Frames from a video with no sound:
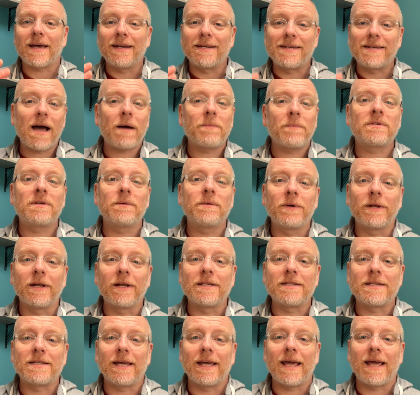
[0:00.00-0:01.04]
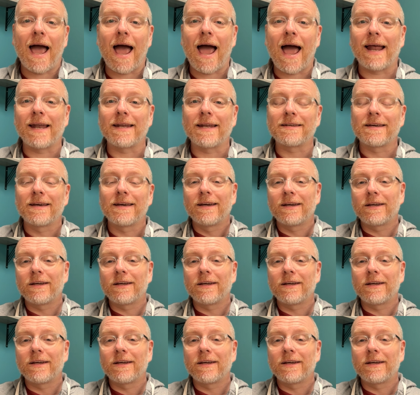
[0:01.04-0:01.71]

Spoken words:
adaptability and